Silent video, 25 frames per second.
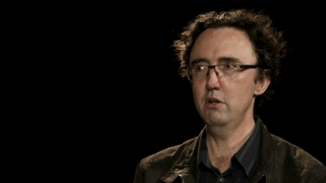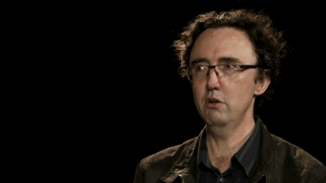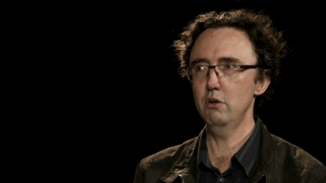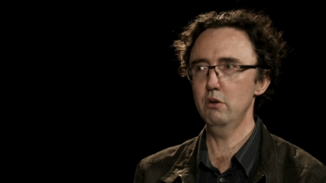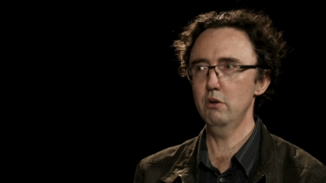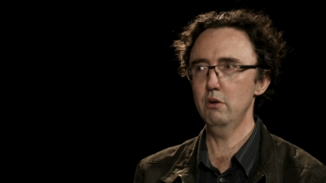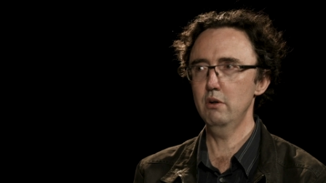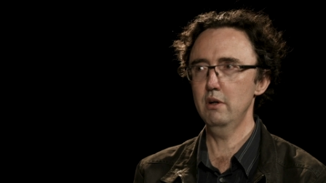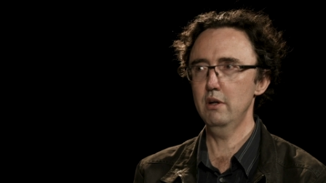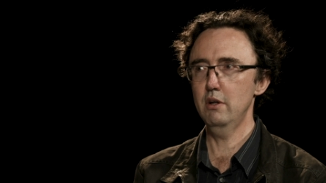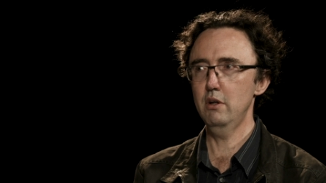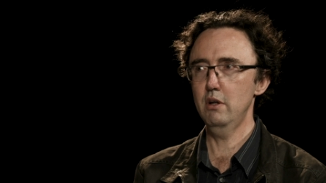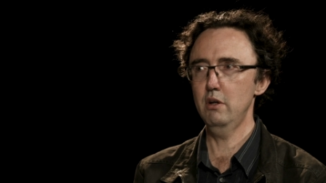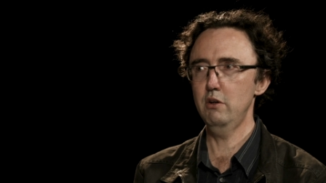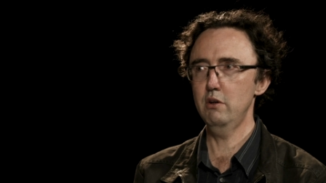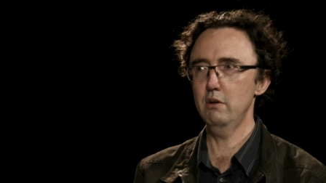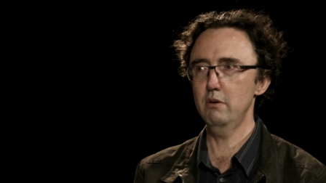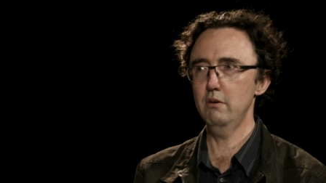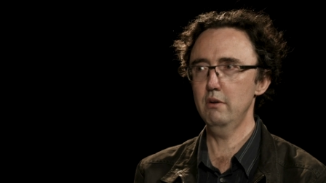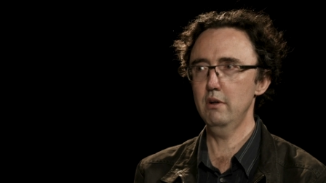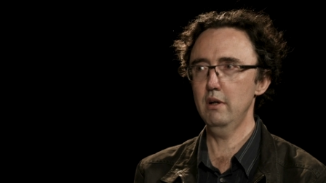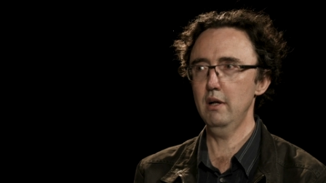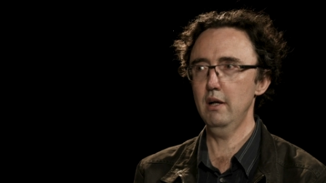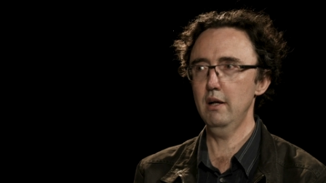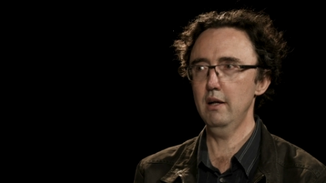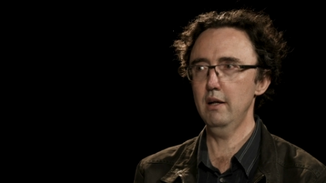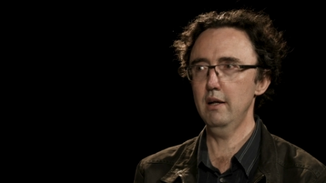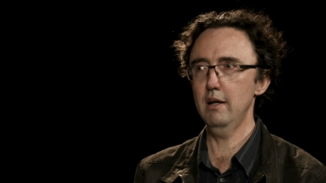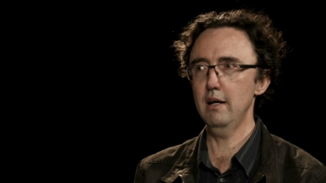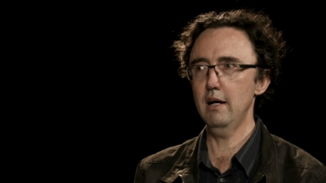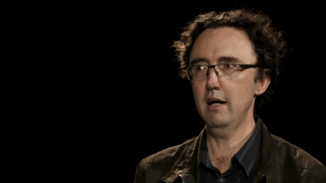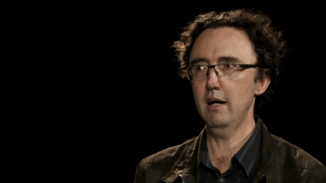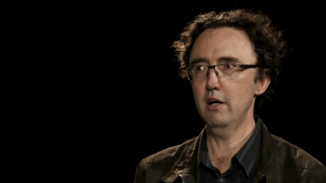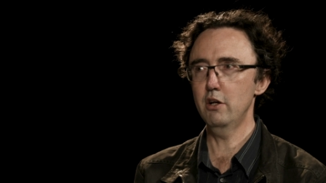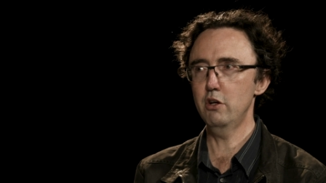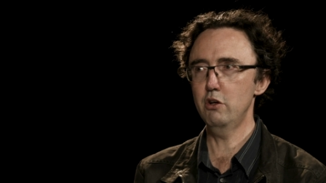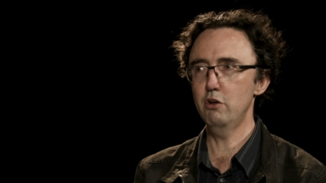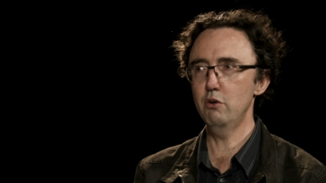you're, you,
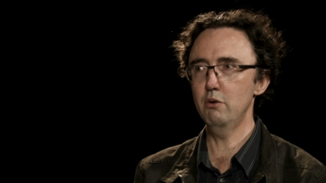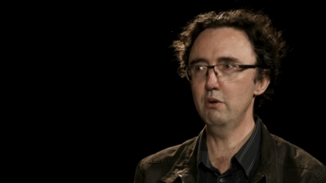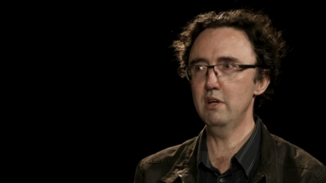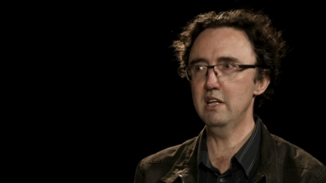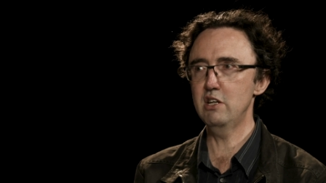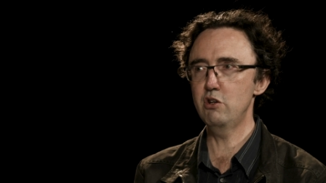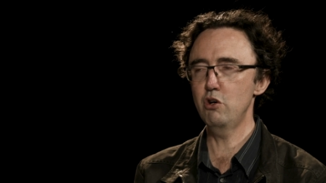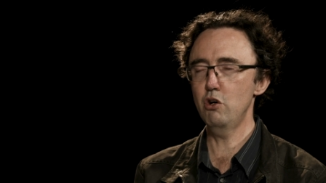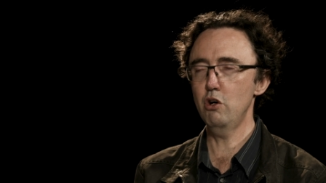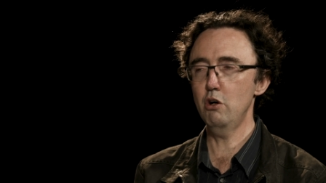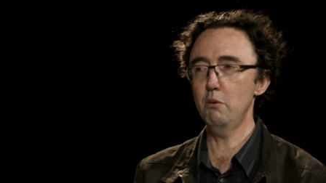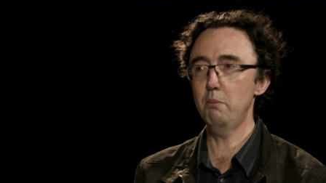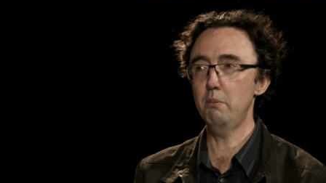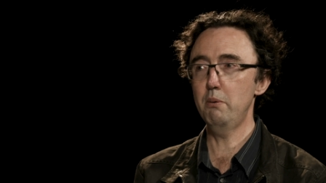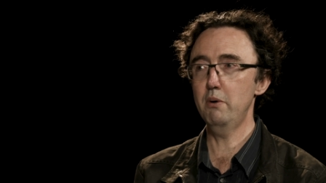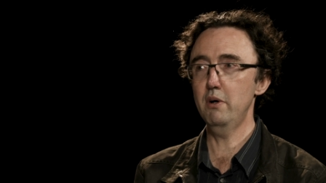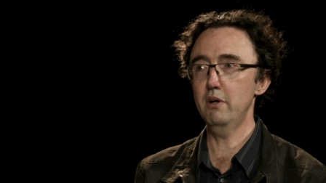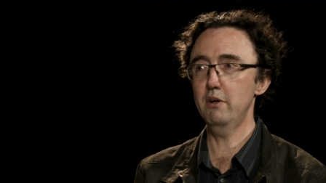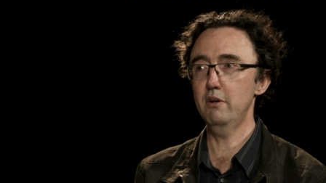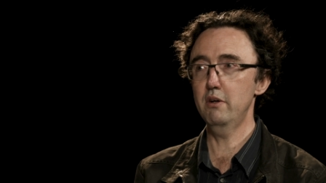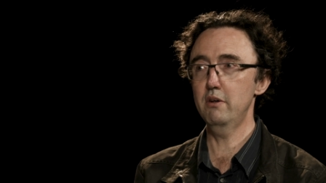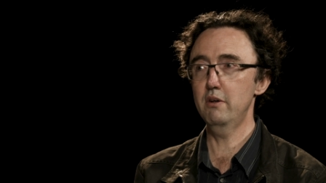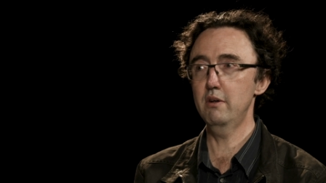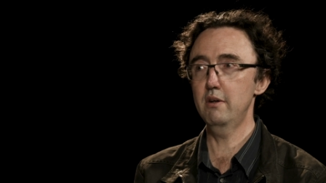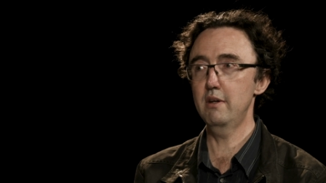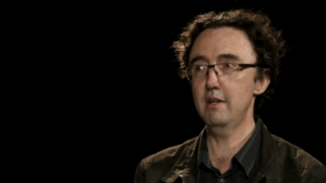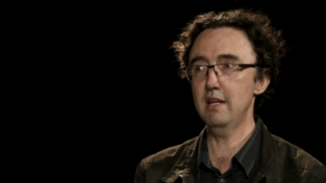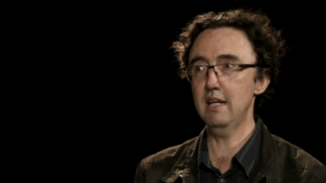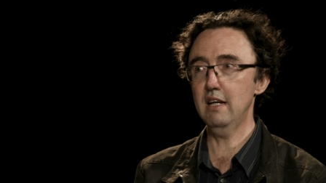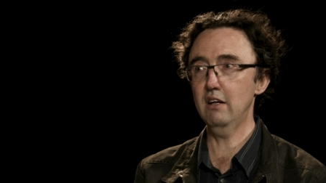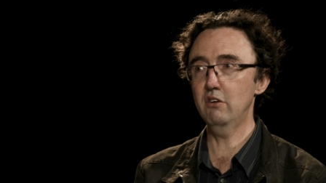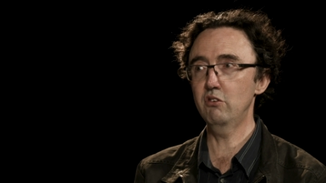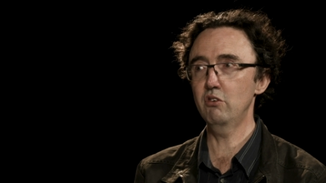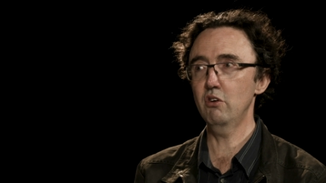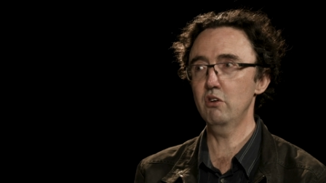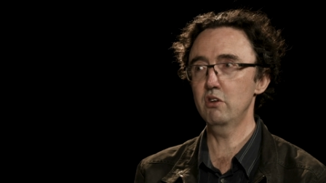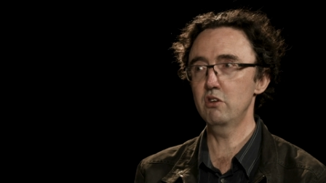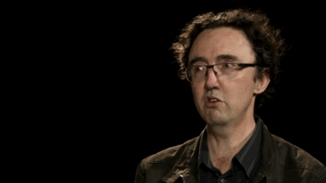uh, you interpret
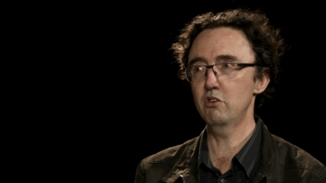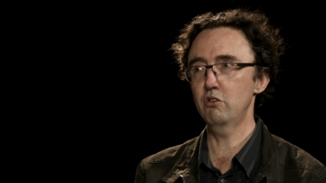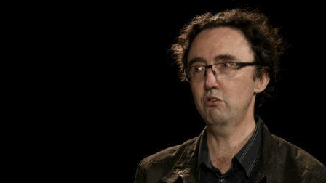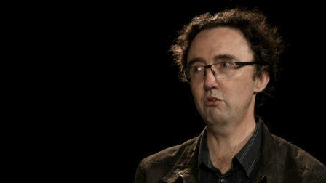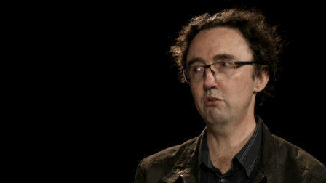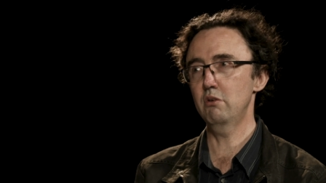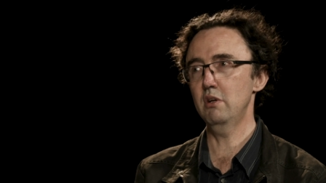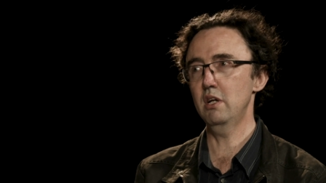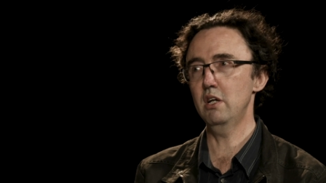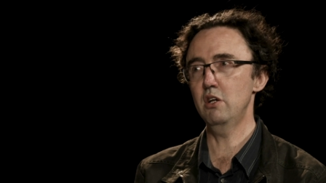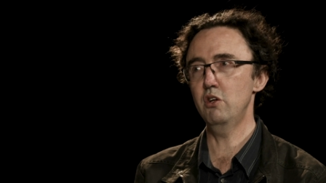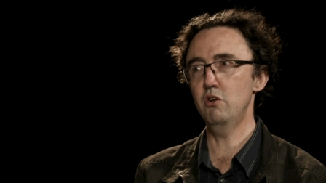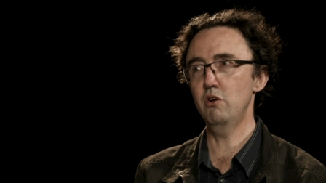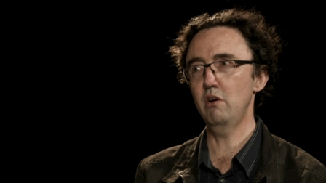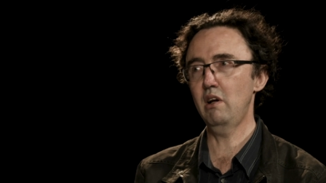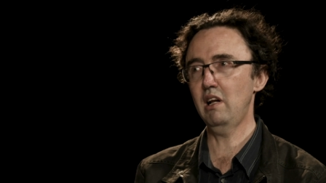things on the screen.